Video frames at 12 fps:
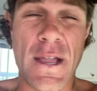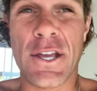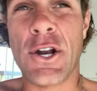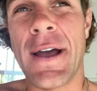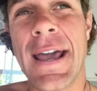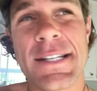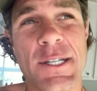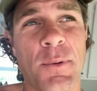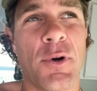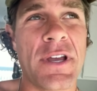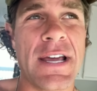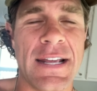You know, I hate to
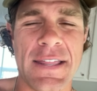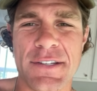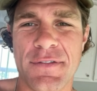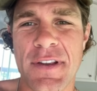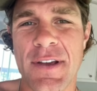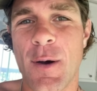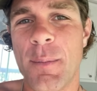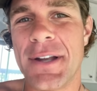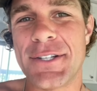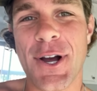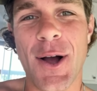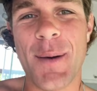spoil the ending of this video,
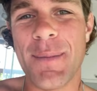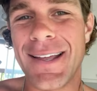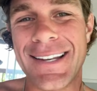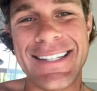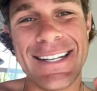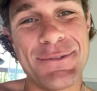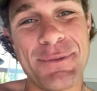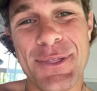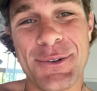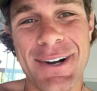but Tom did win the